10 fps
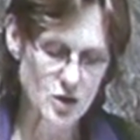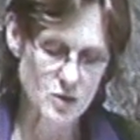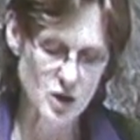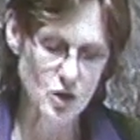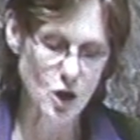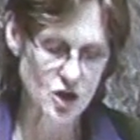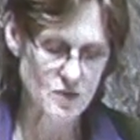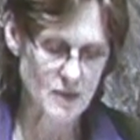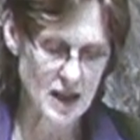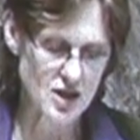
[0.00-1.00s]
do
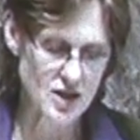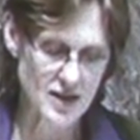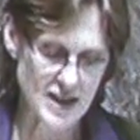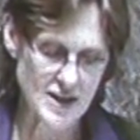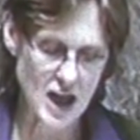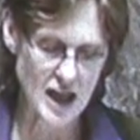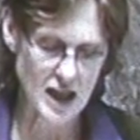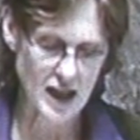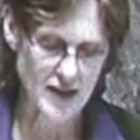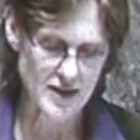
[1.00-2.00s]
not meet these
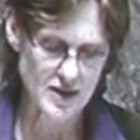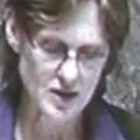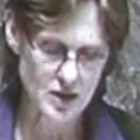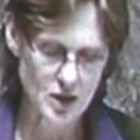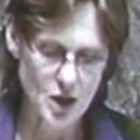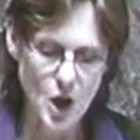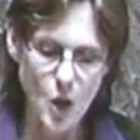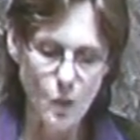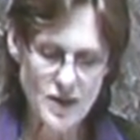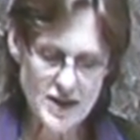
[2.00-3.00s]
guidelines.
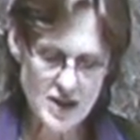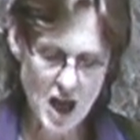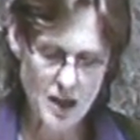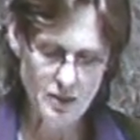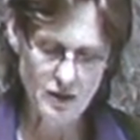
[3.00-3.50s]
With this type of